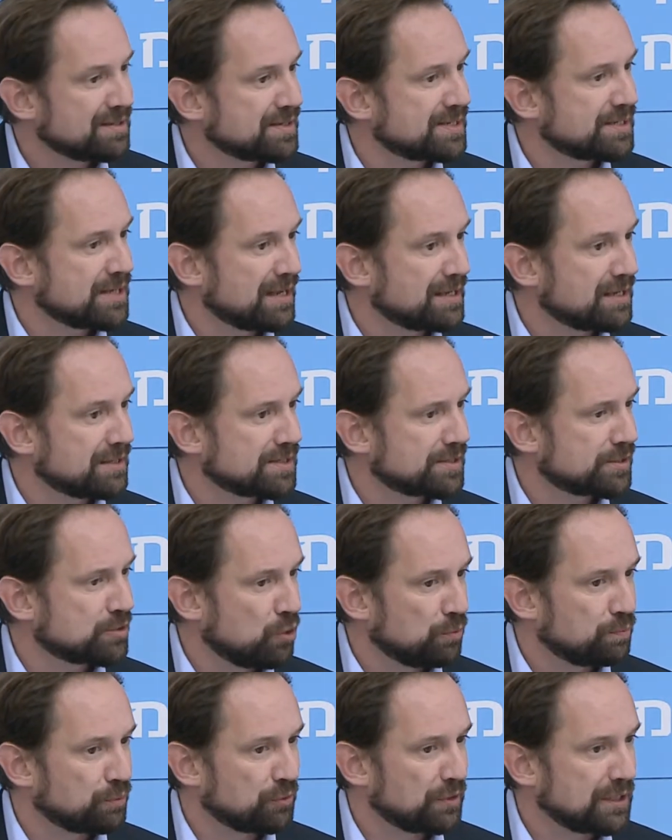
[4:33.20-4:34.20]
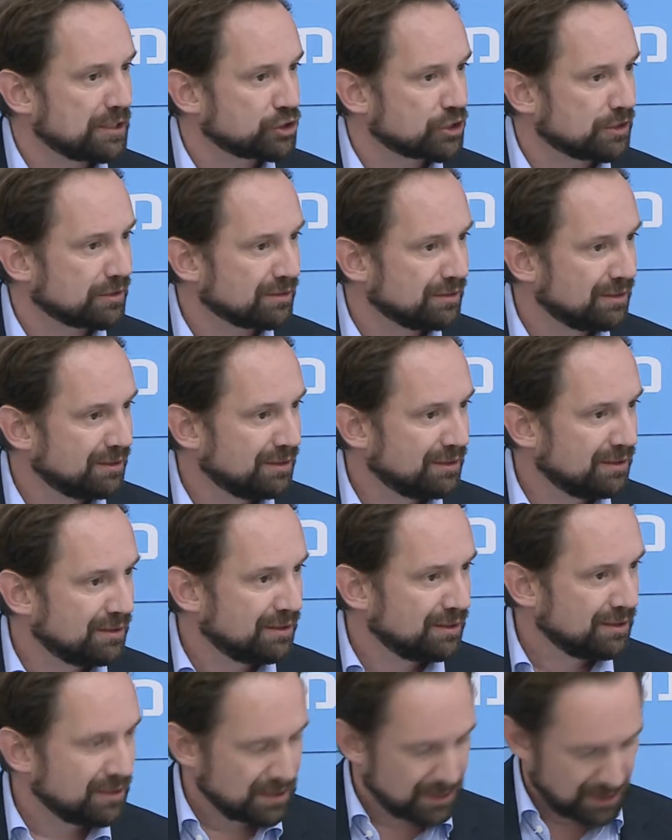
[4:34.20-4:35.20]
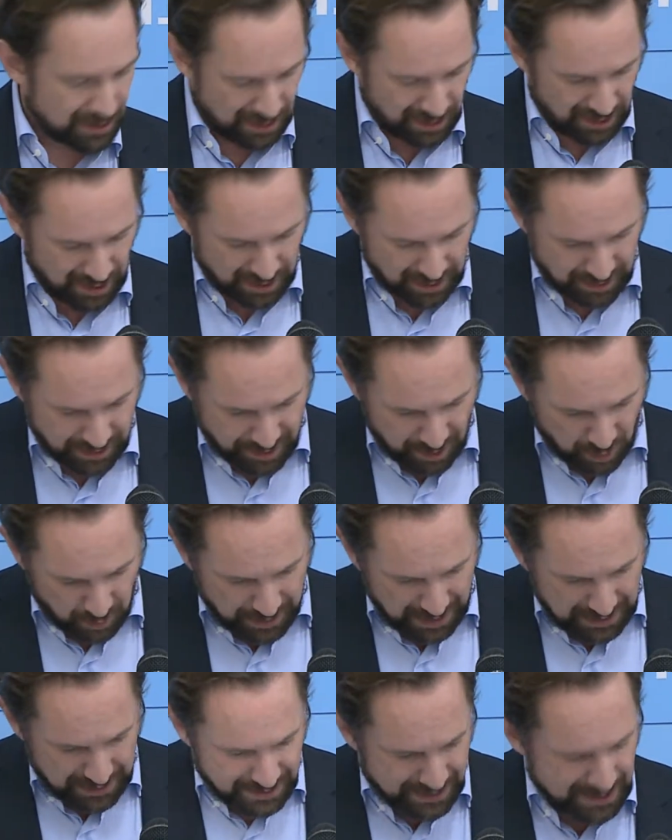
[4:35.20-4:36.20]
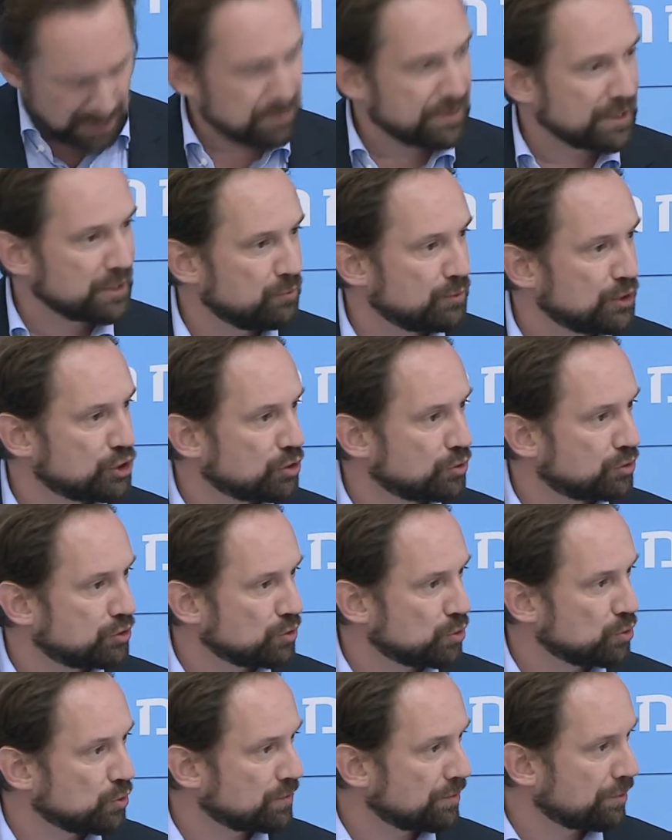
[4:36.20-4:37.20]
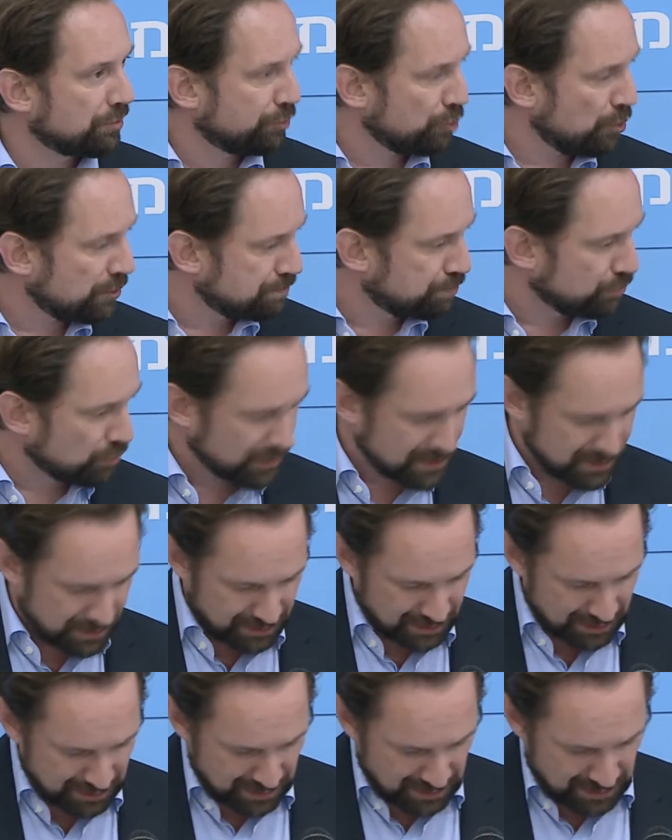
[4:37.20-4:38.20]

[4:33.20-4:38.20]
science cooperation. So that is something we should do. The third point,